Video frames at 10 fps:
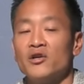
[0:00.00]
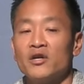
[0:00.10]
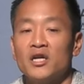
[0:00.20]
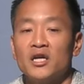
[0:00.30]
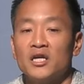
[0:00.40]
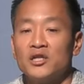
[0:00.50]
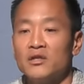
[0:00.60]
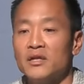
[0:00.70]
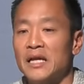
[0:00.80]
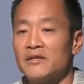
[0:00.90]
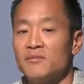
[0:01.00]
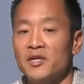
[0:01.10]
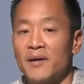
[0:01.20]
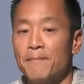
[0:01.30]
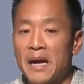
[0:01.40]
you're going to allow somebody to
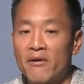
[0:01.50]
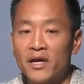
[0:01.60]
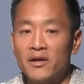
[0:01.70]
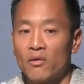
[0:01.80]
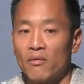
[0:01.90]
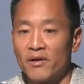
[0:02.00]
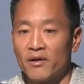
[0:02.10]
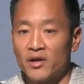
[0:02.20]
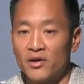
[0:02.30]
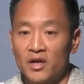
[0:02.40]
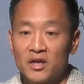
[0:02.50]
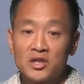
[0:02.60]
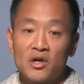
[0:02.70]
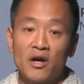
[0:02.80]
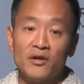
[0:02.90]
get married or whether or not you're going to
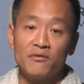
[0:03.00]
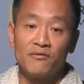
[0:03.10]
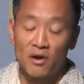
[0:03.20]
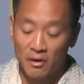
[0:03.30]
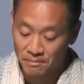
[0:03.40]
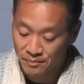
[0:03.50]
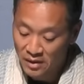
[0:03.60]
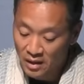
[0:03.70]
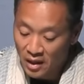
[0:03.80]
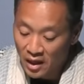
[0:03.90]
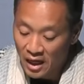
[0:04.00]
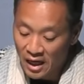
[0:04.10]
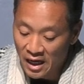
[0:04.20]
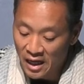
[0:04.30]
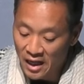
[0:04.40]
start a new farm.
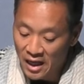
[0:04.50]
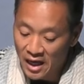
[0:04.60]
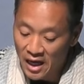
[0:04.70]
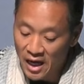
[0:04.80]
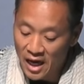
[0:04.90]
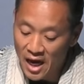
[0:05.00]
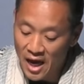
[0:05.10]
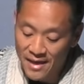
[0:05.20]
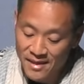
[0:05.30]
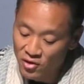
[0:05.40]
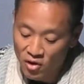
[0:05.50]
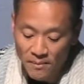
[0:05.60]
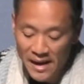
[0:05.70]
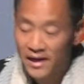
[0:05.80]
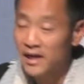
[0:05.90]
Uh, and then you go
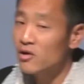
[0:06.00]
back in